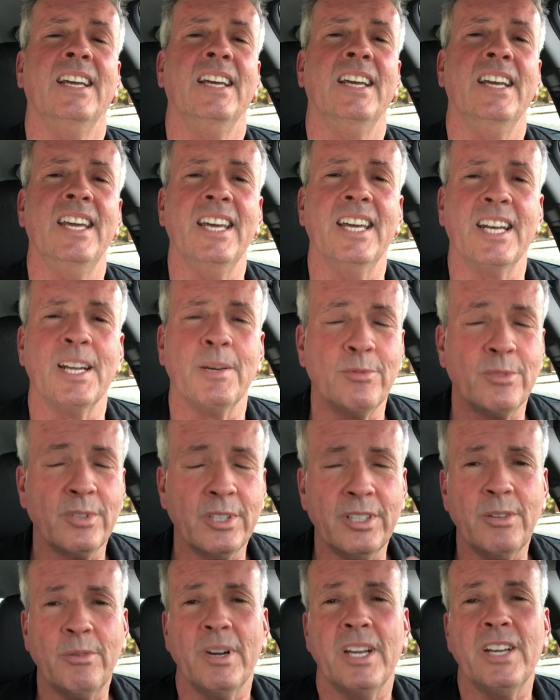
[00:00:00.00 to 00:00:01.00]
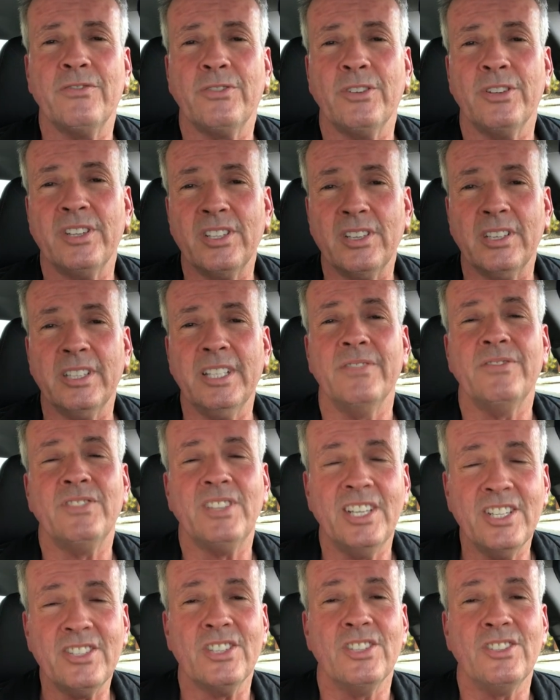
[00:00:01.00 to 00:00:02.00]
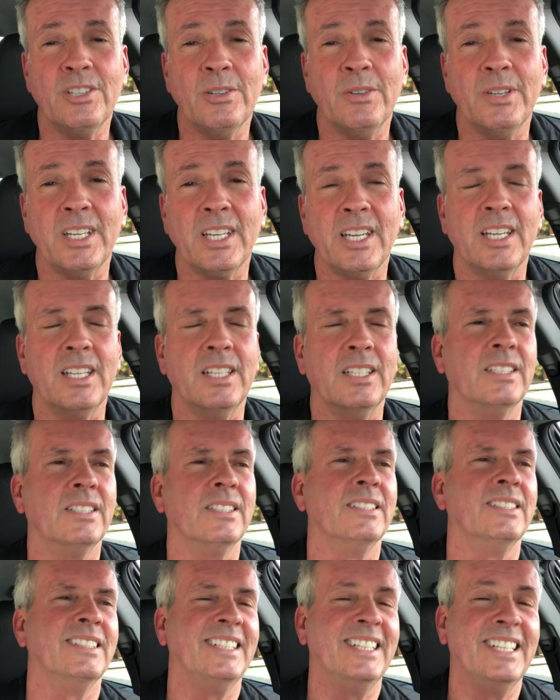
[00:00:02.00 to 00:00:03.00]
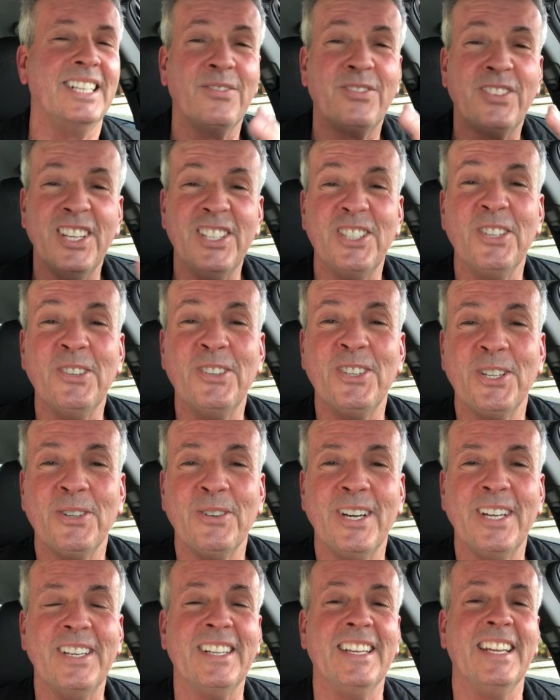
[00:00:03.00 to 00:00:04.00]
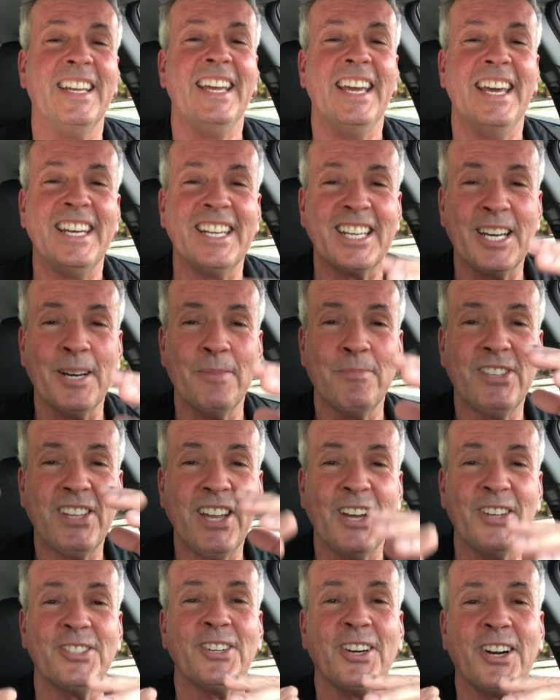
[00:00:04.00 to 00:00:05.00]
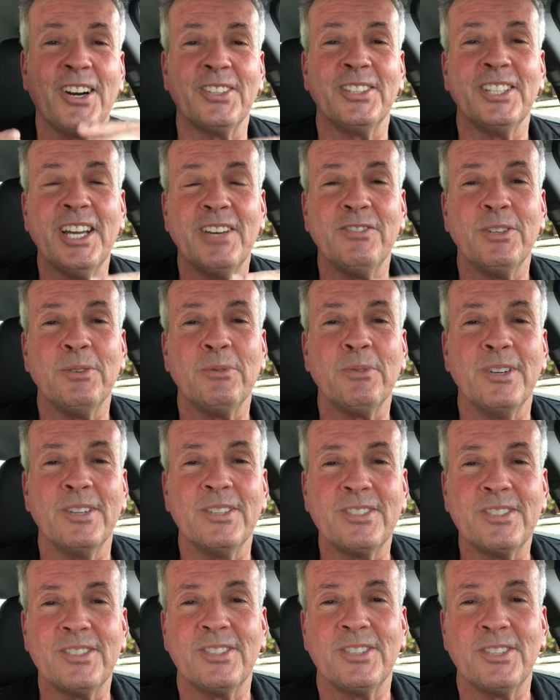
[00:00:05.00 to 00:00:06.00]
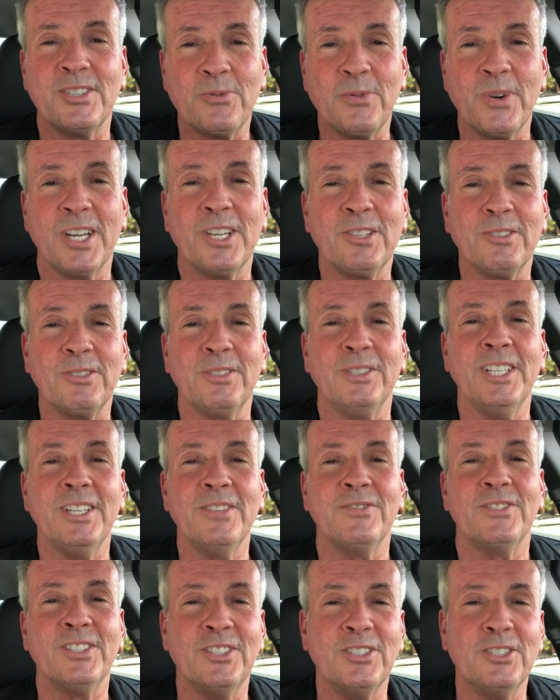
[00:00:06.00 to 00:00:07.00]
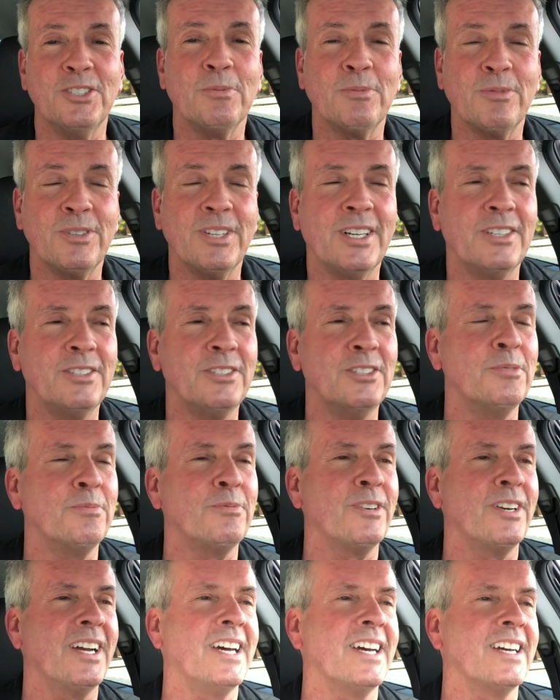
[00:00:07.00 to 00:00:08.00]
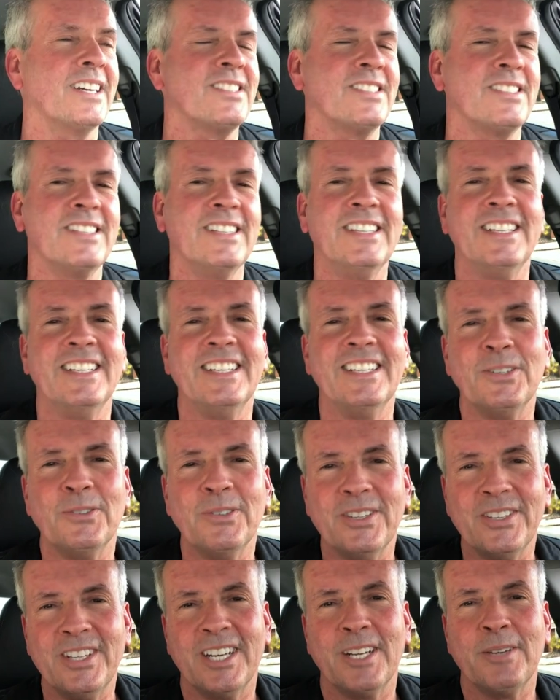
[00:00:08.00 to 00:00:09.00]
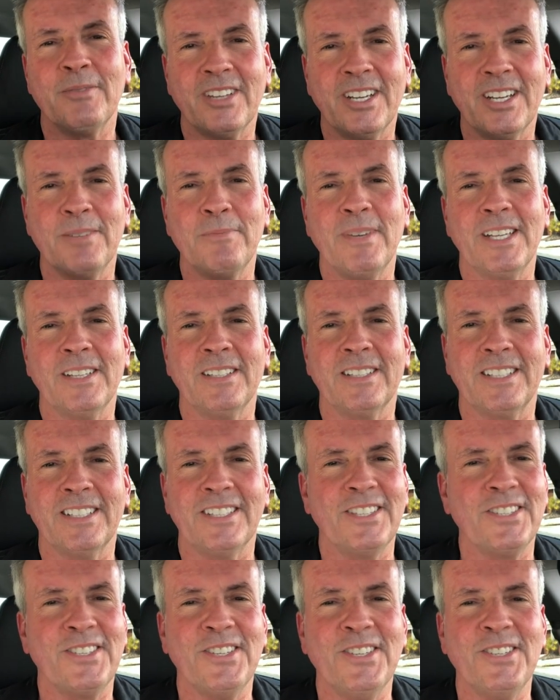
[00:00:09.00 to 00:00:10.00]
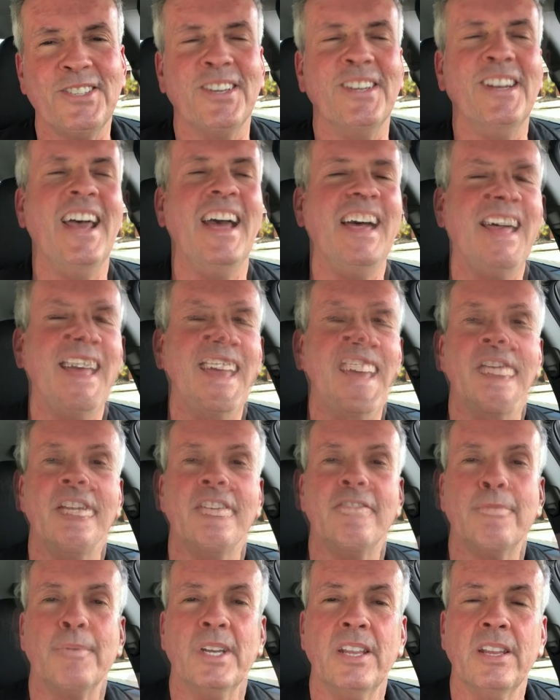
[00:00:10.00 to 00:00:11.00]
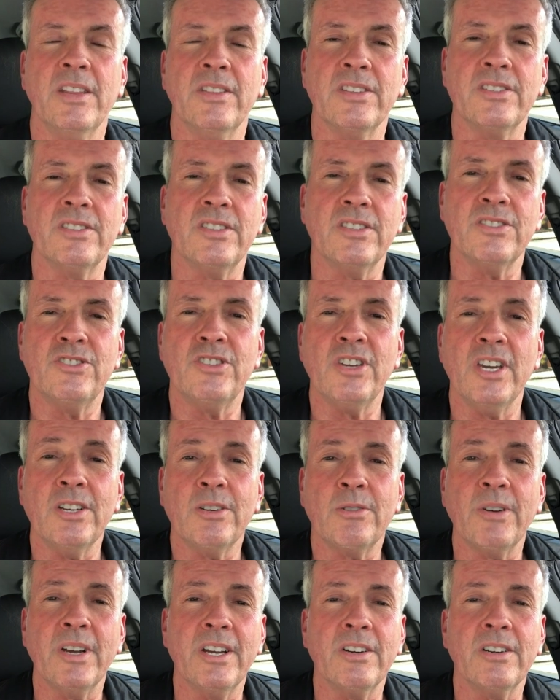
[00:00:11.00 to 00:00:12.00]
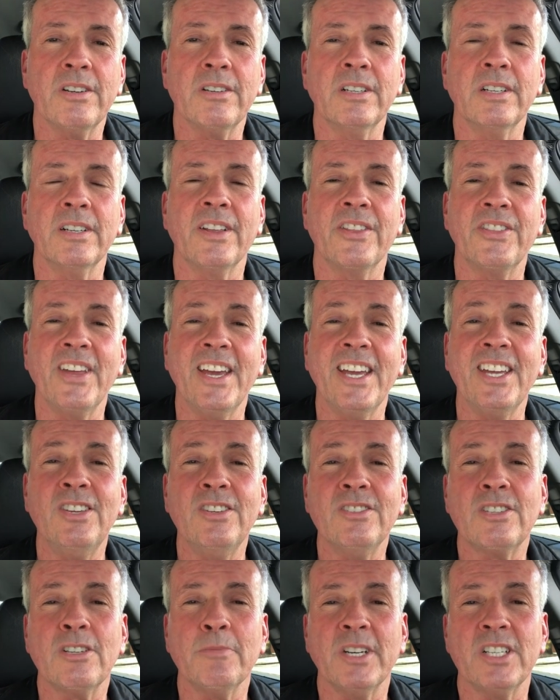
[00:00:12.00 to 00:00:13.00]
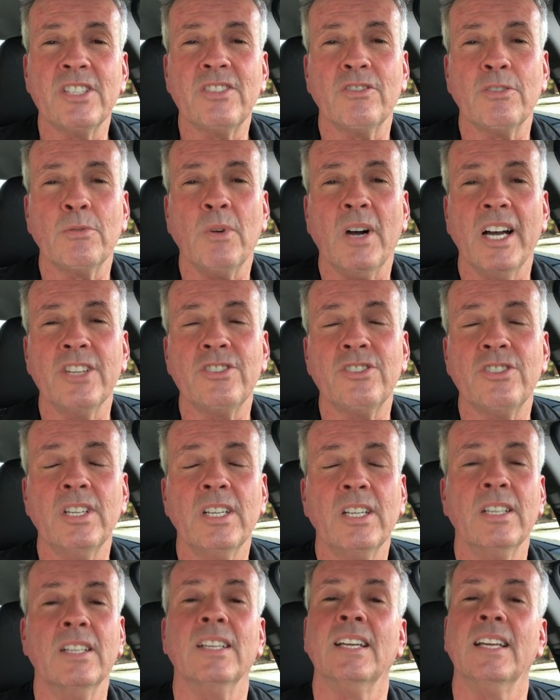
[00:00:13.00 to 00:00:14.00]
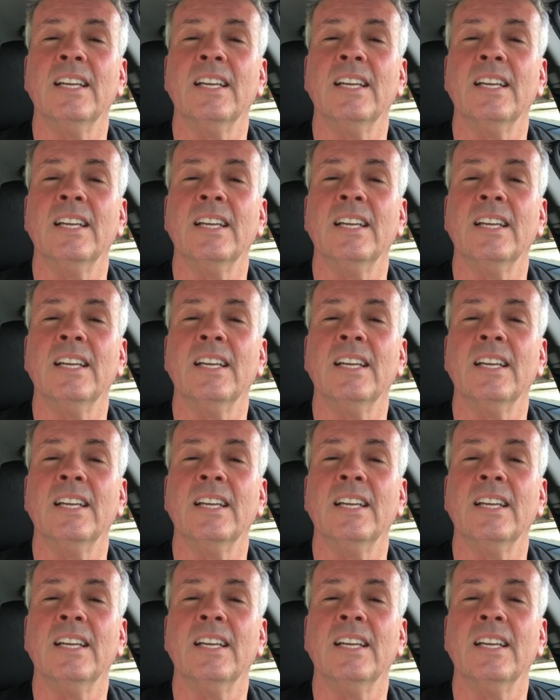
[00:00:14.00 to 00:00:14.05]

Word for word: And I'm really grateful that Lyft isn't doing it. And if they do do it, and it comes down to our level where it's just regular Lyft and Uber, UberX, well, then I've got to make a good decision. So everybody, this is Jay Crater. Thank you so much for watching.